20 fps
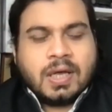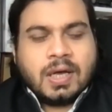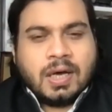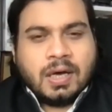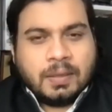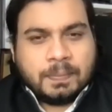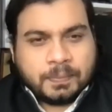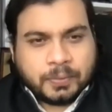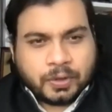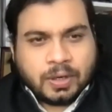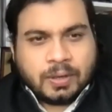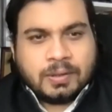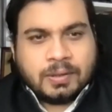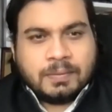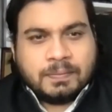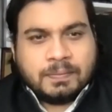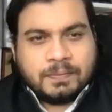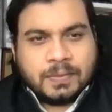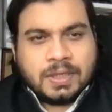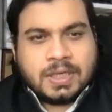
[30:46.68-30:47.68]
a
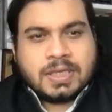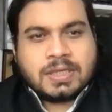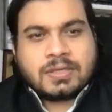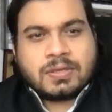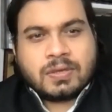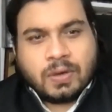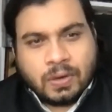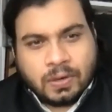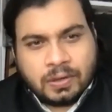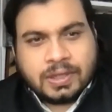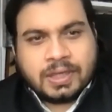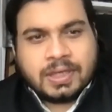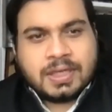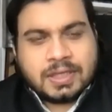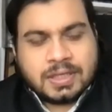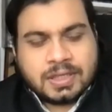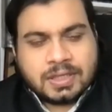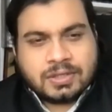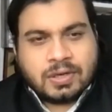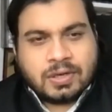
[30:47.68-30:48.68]
problem is already
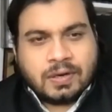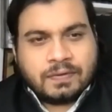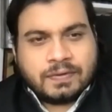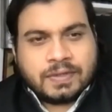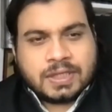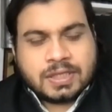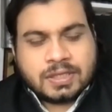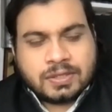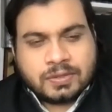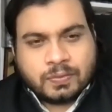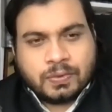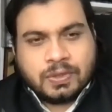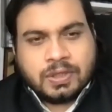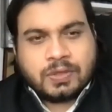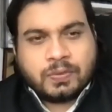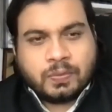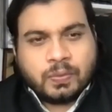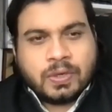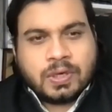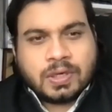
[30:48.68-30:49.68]
resolved.
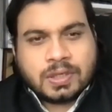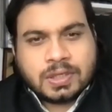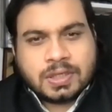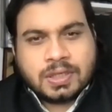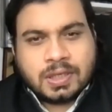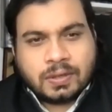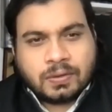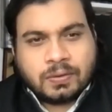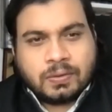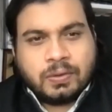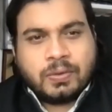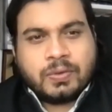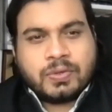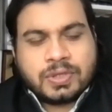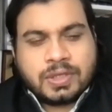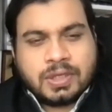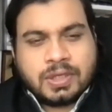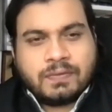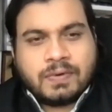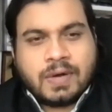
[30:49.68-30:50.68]
It works in a
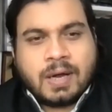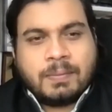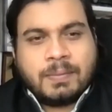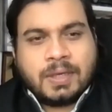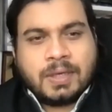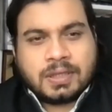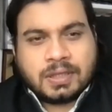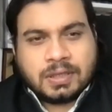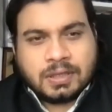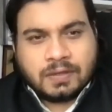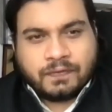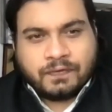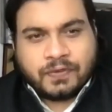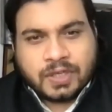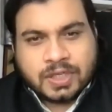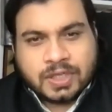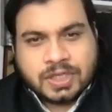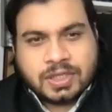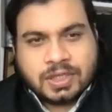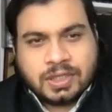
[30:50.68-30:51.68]
closed environment, in a
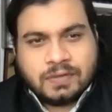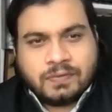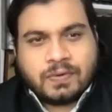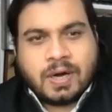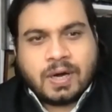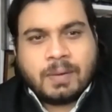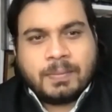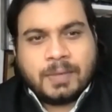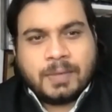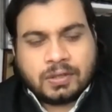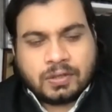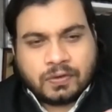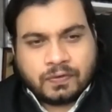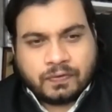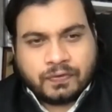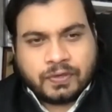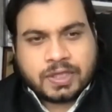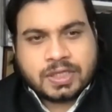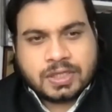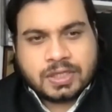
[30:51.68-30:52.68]
fixed environment or
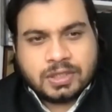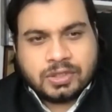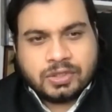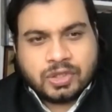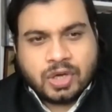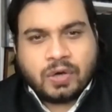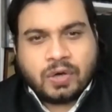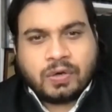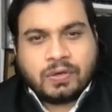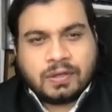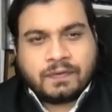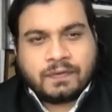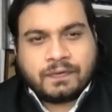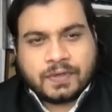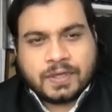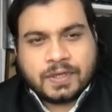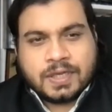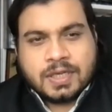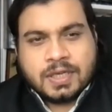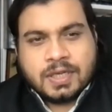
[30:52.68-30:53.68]
fixed
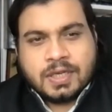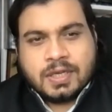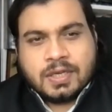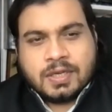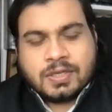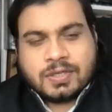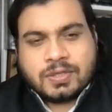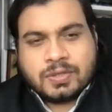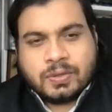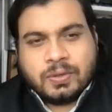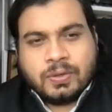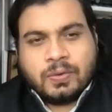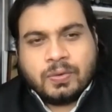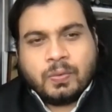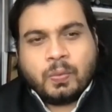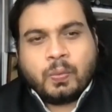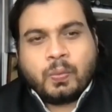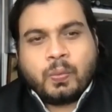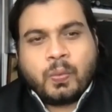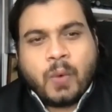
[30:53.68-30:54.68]
geography.
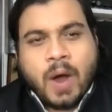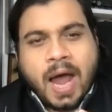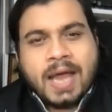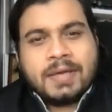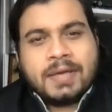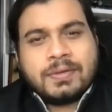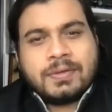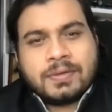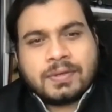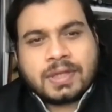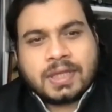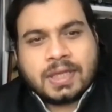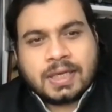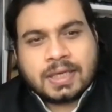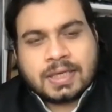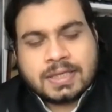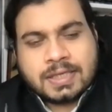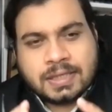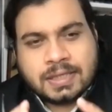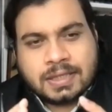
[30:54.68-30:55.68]
So why do you
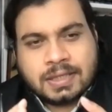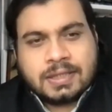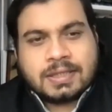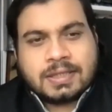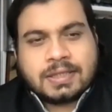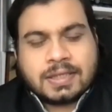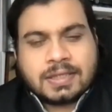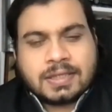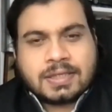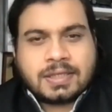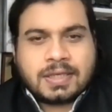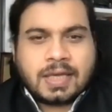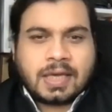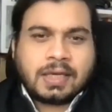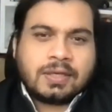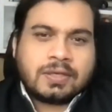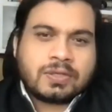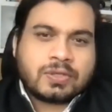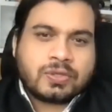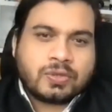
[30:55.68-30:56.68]
think still it is
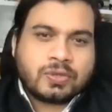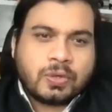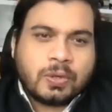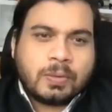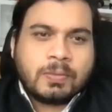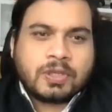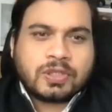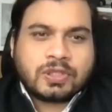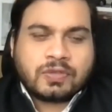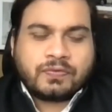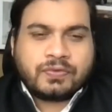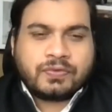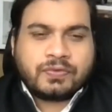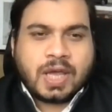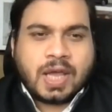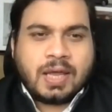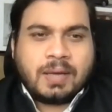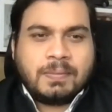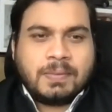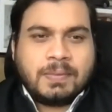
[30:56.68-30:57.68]
taking so much of
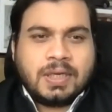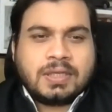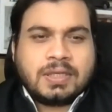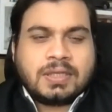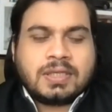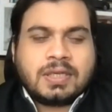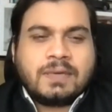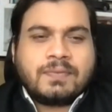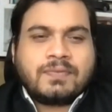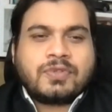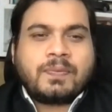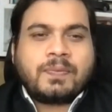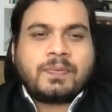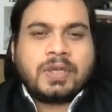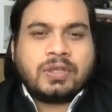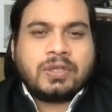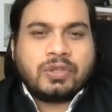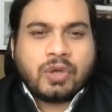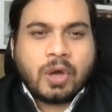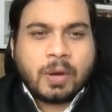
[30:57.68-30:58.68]
time in terms of
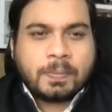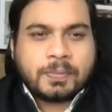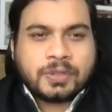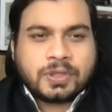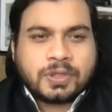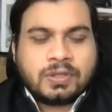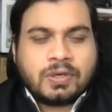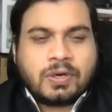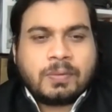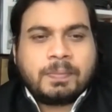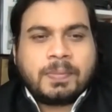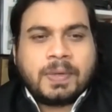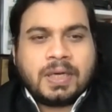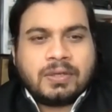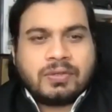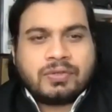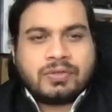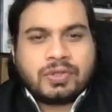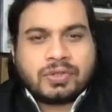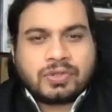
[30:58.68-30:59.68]
adoption or
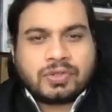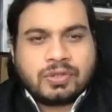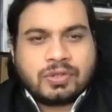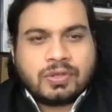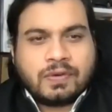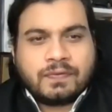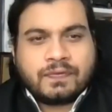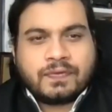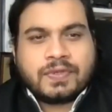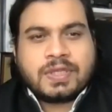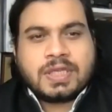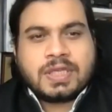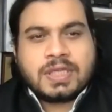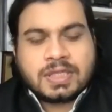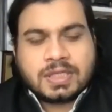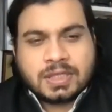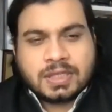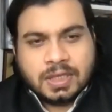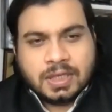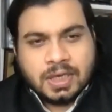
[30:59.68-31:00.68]
penetration of
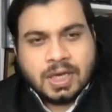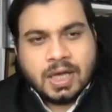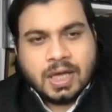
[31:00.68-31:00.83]
these